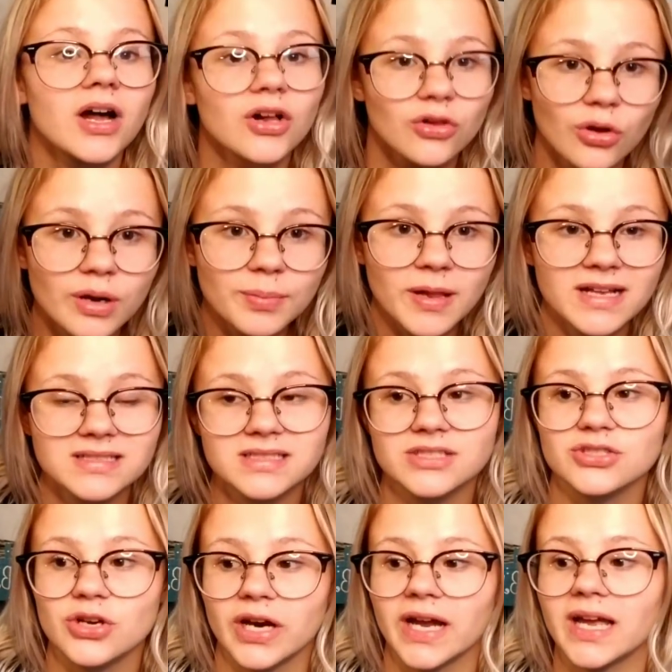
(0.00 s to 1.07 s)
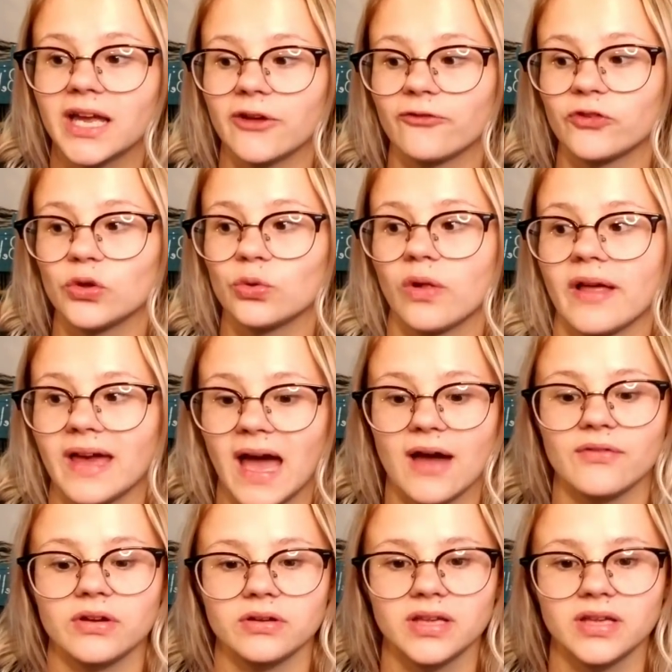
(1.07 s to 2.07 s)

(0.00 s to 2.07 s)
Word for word: Coroplast is great if you like have a